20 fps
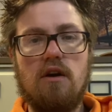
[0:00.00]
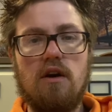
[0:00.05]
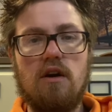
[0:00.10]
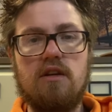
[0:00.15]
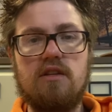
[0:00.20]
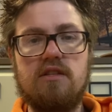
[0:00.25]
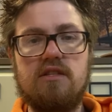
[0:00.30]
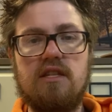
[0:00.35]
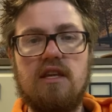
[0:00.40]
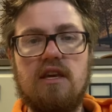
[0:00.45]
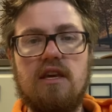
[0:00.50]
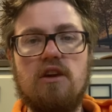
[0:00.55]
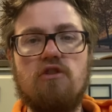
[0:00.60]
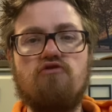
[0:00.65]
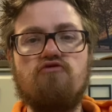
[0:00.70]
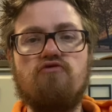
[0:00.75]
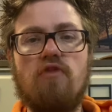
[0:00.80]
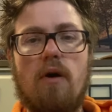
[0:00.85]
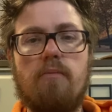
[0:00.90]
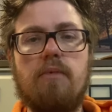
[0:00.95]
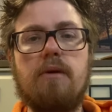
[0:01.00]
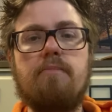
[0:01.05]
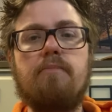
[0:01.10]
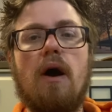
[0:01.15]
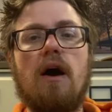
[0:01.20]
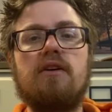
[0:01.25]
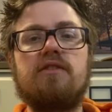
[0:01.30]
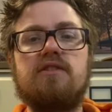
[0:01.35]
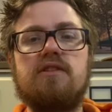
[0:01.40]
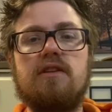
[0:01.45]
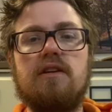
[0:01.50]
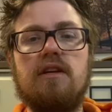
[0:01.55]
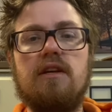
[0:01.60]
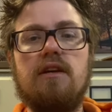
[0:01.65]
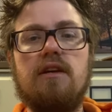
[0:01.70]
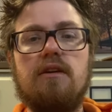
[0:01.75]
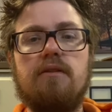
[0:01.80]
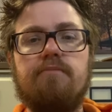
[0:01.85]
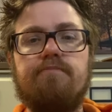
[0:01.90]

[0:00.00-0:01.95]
and the grubby putty